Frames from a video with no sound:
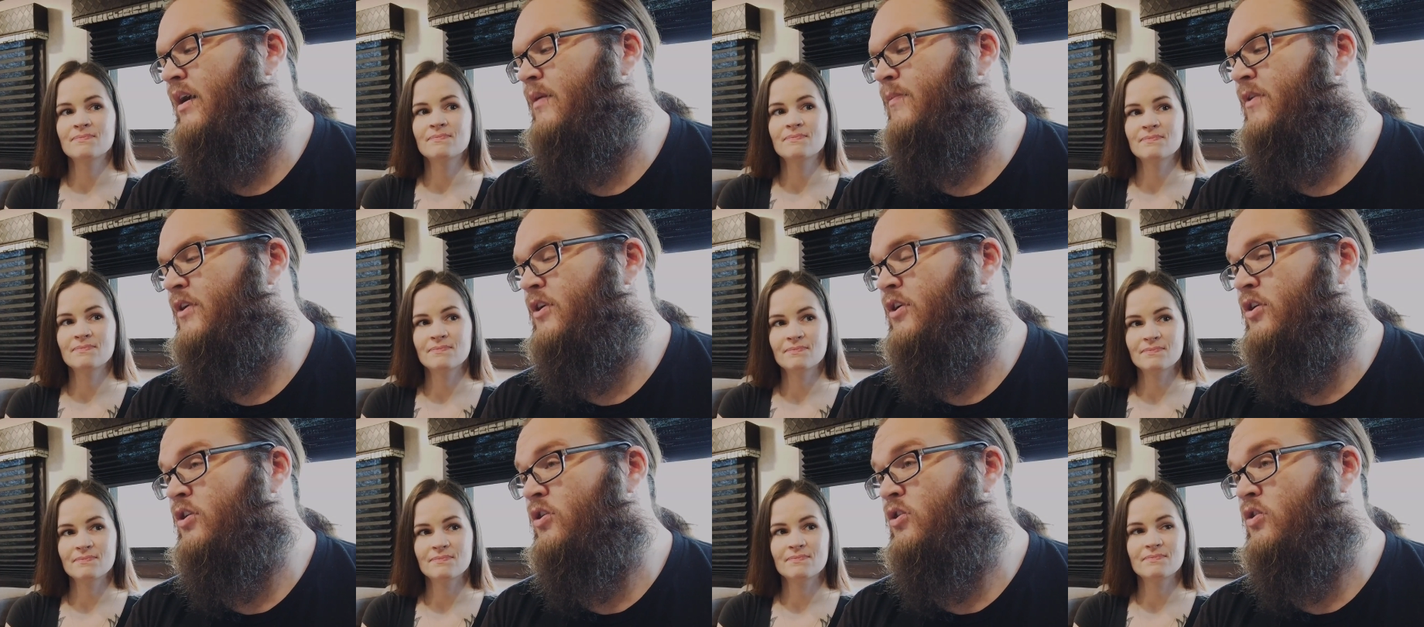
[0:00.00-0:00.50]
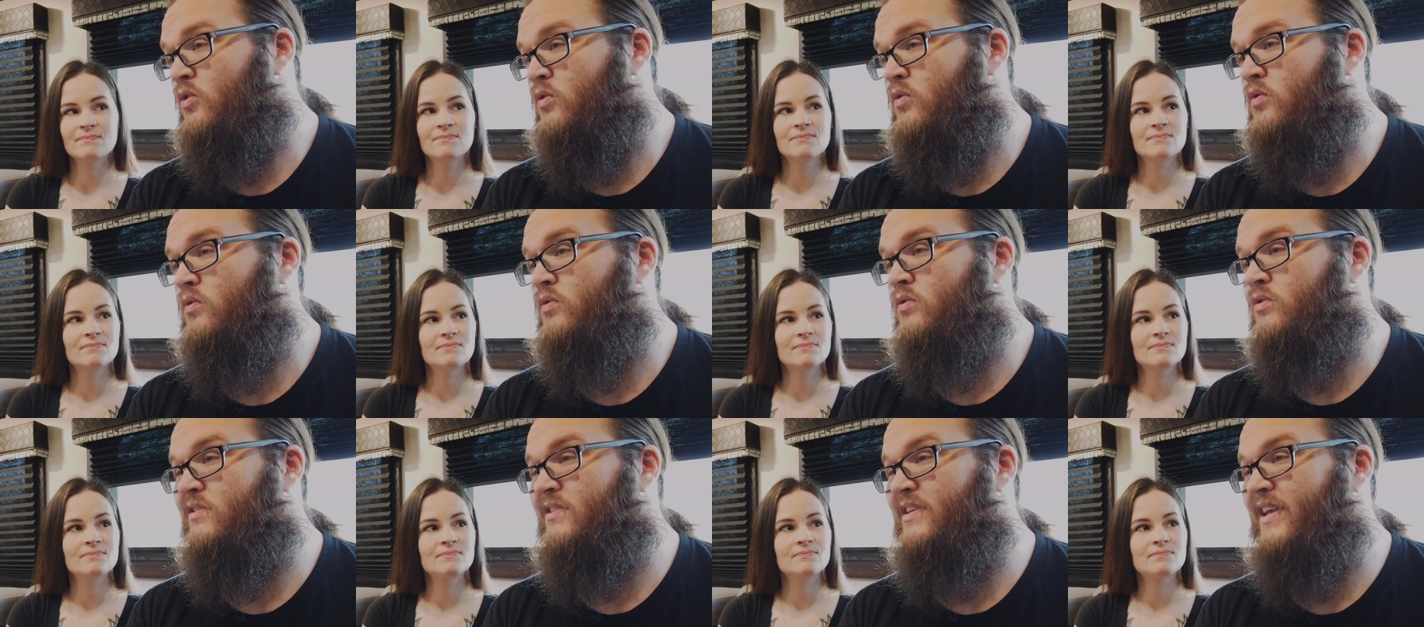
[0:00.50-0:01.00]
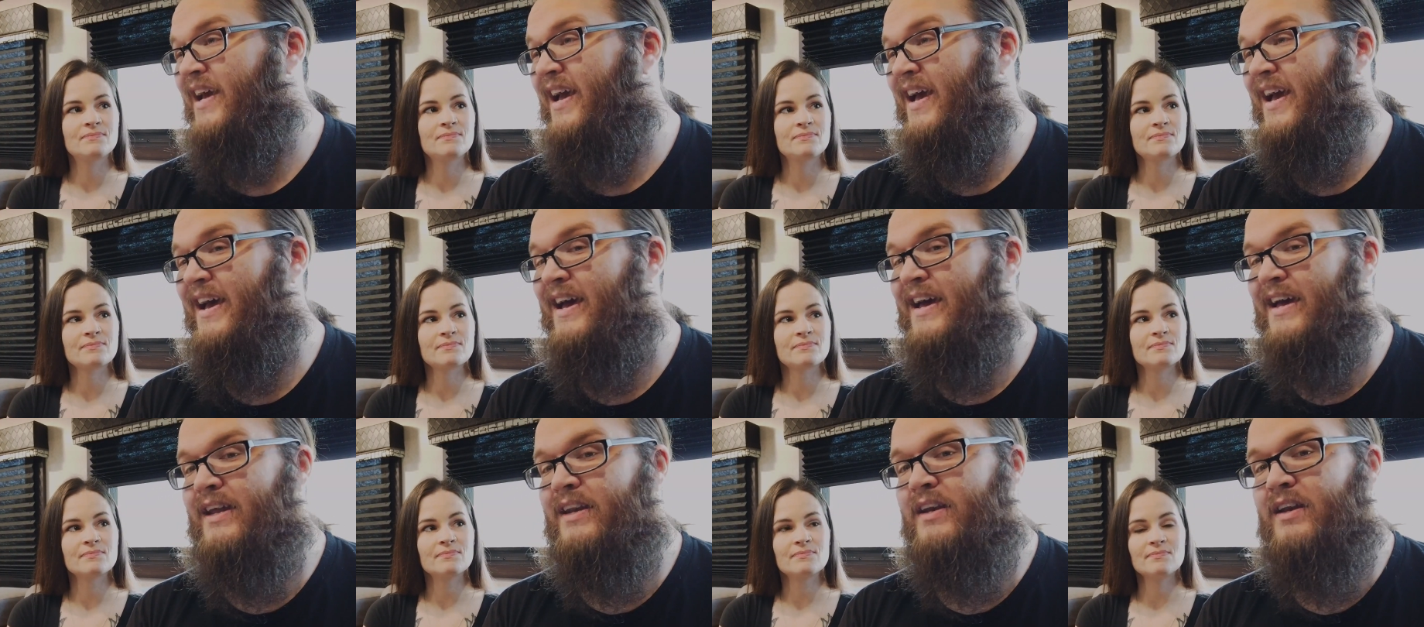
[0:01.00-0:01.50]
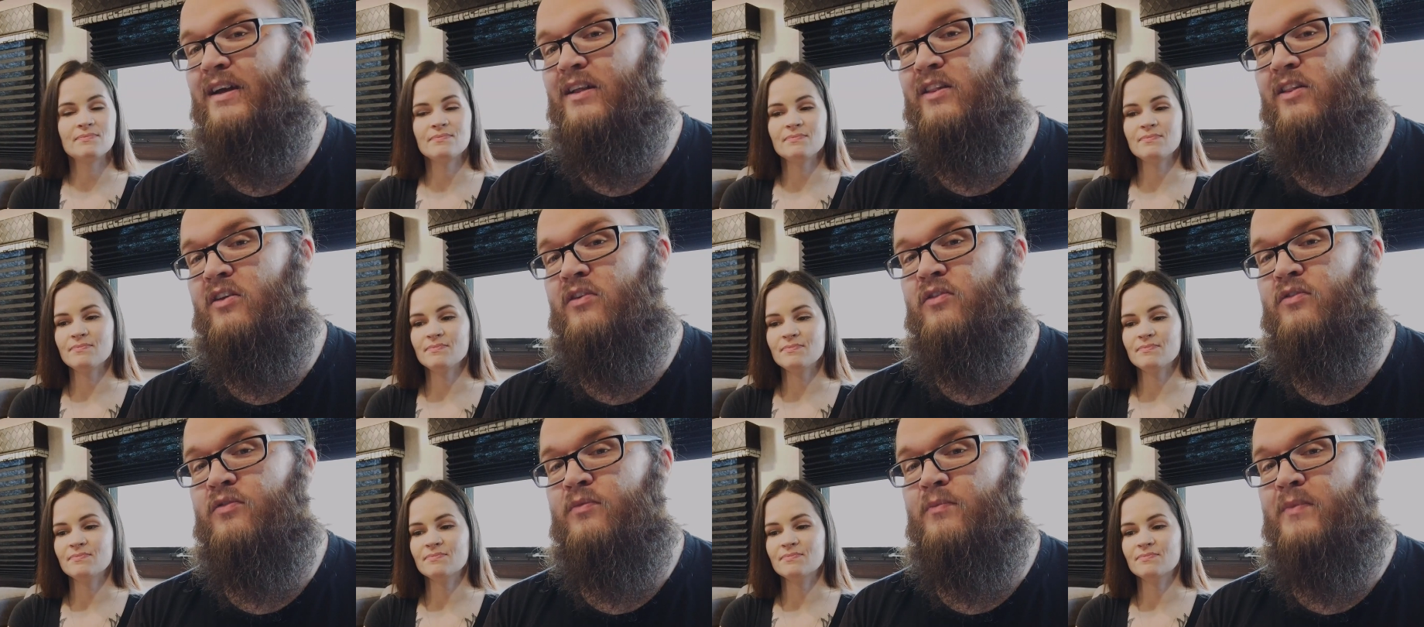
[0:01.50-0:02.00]
Speaker 1: I'm a huge dad. I
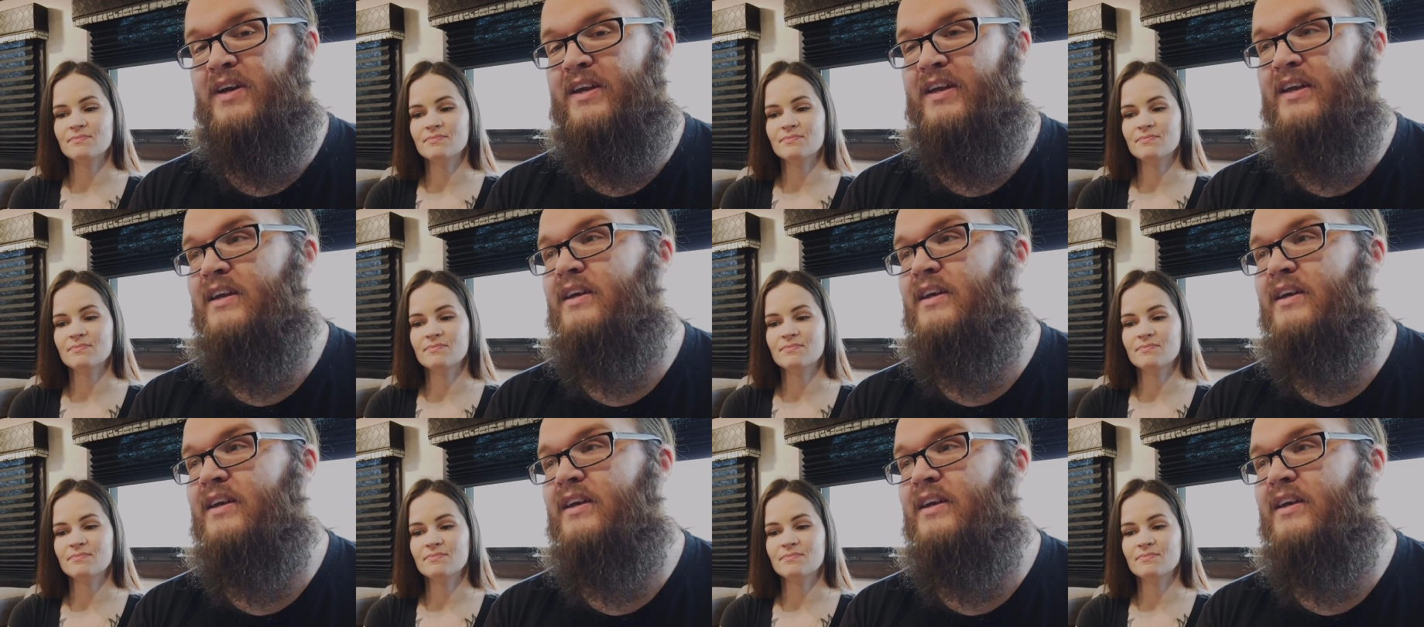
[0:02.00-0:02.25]
love my